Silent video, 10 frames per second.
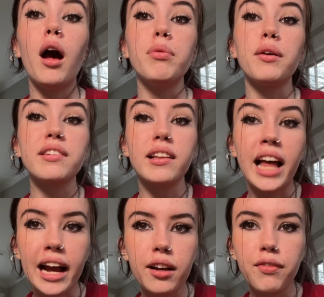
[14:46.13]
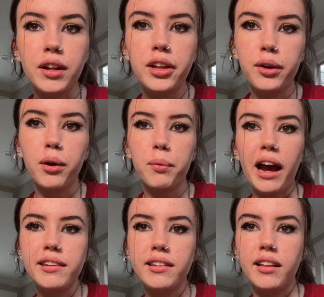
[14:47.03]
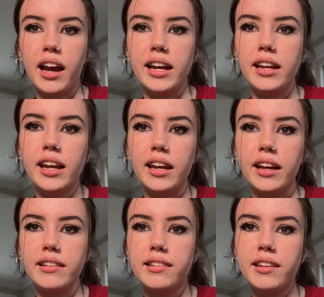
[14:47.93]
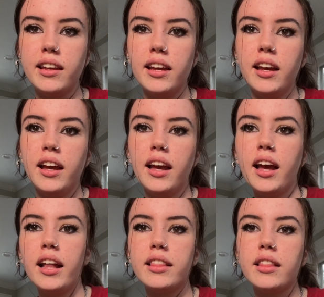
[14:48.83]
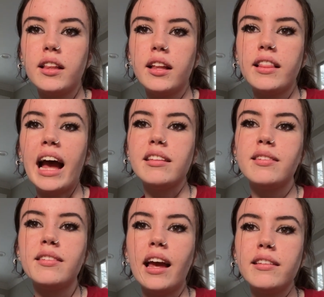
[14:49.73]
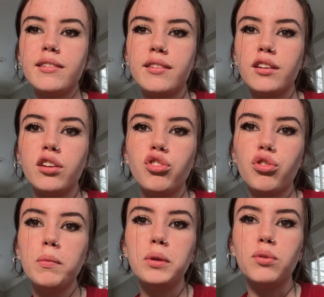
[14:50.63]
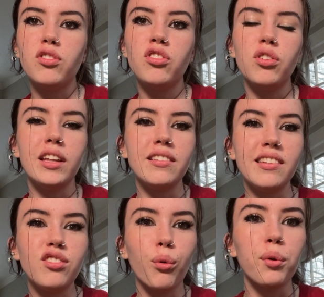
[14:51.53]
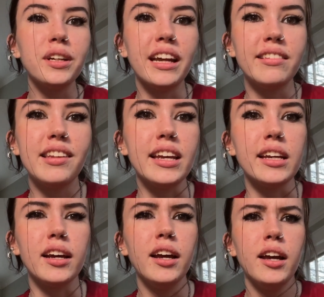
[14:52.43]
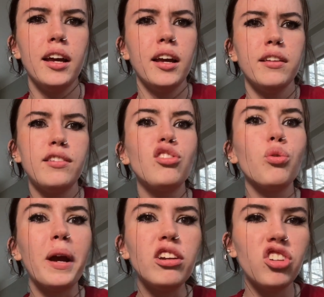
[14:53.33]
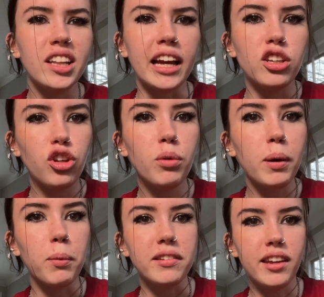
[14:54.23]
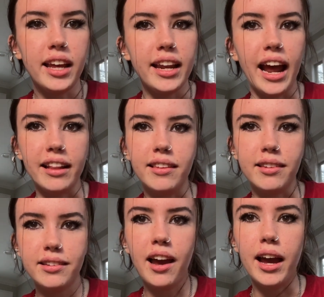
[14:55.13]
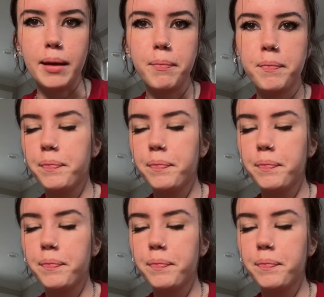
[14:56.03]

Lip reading: There's a lack of a clear horizon line, and that sense contributes to the disorienting situation that Cuba was in at this time.